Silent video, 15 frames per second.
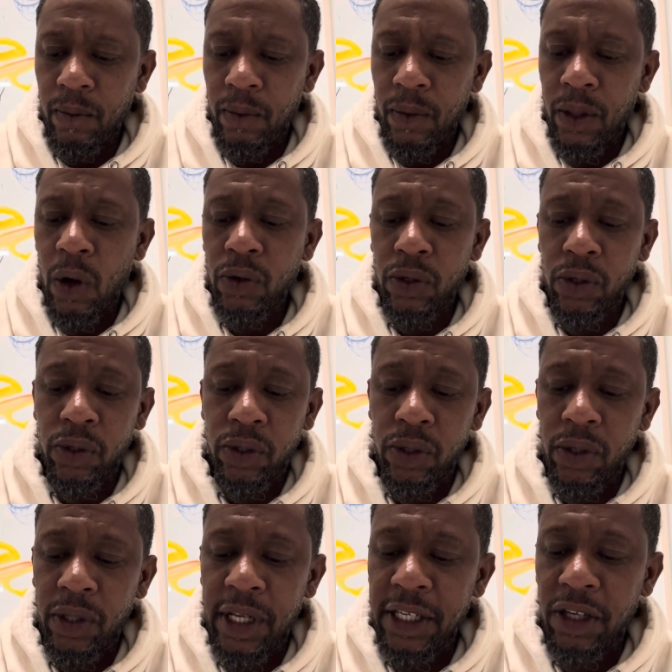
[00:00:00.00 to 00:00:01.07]
those
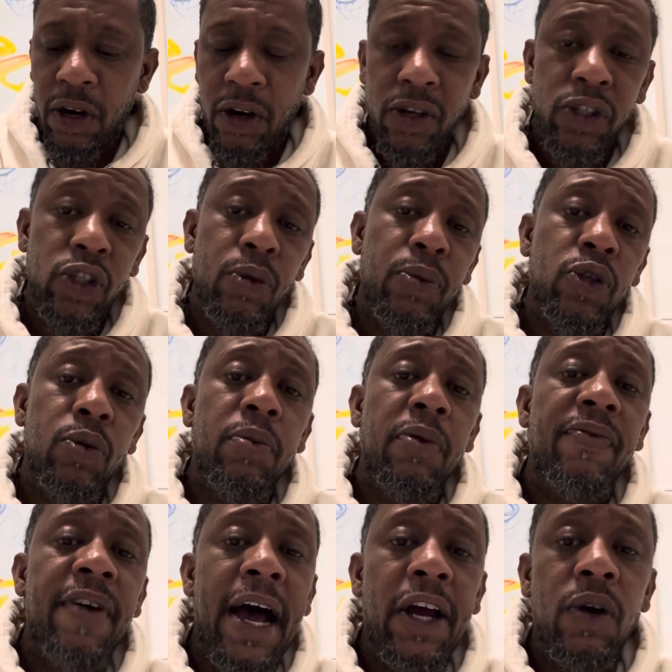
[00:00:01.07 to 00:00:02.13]
are things that are super duper
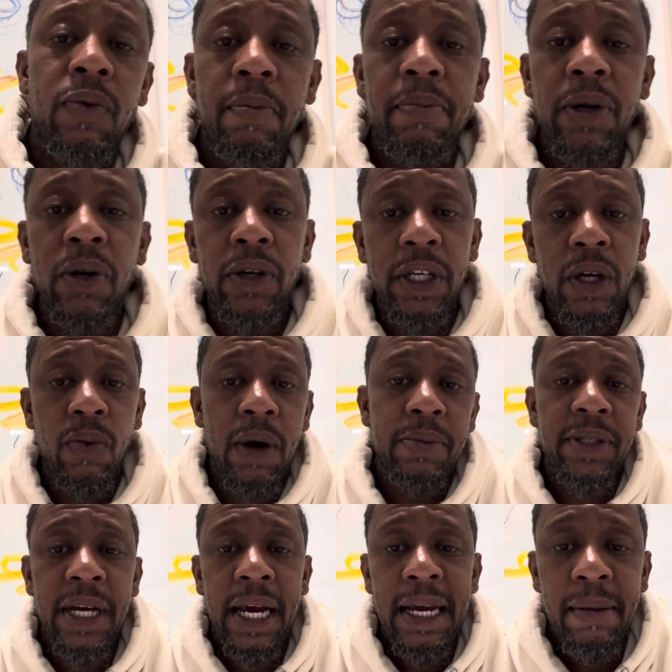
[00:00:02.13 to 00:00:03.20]
vital when building your
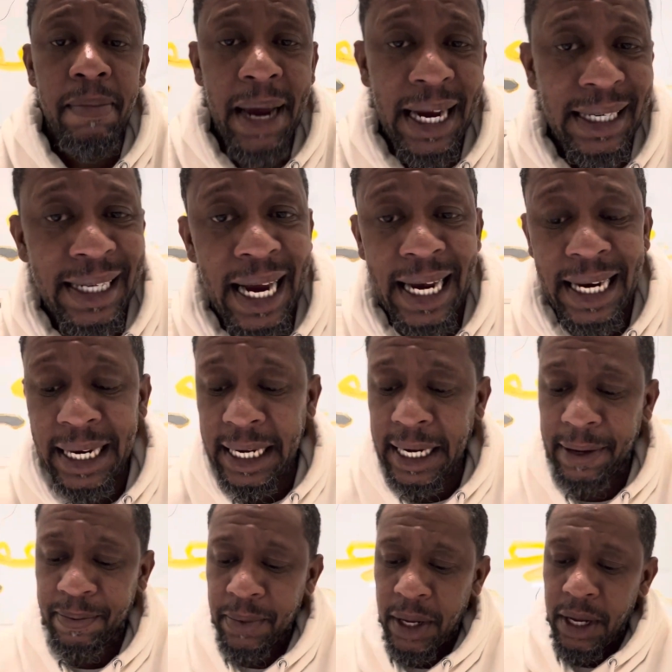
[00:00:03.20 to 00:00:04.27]
website and maintaining
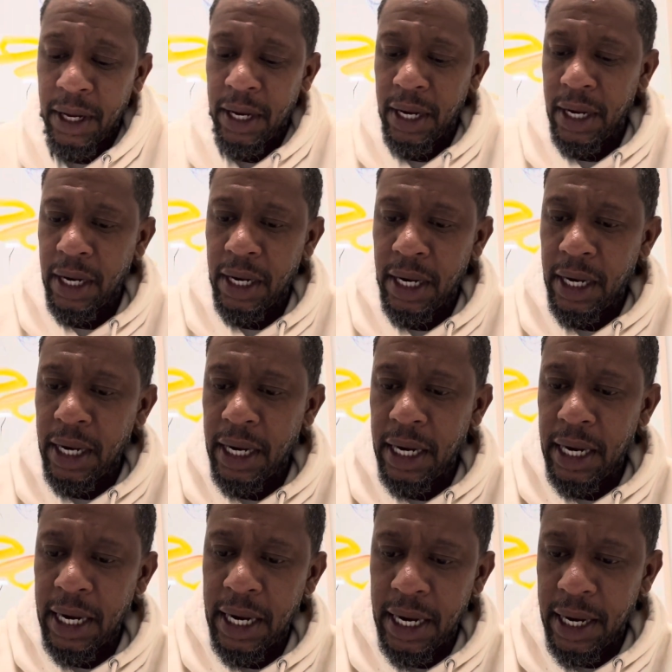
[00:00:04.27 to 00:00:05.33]
it.
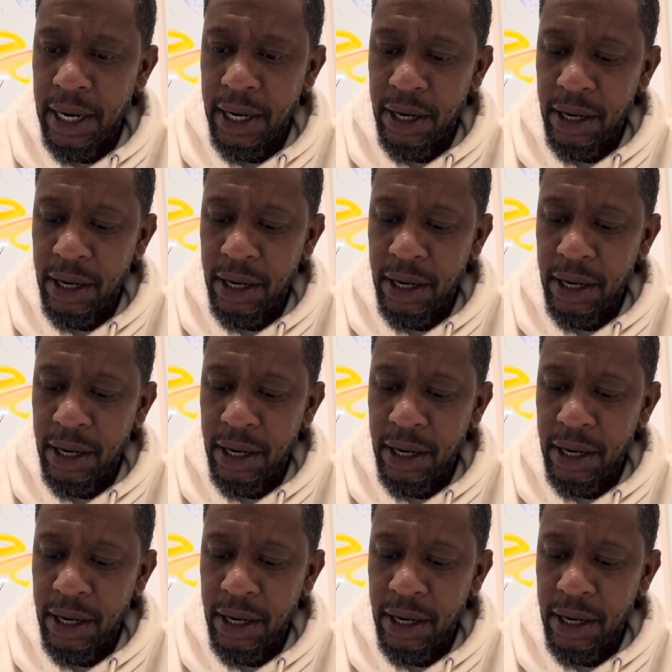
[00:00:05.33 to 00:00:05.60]
And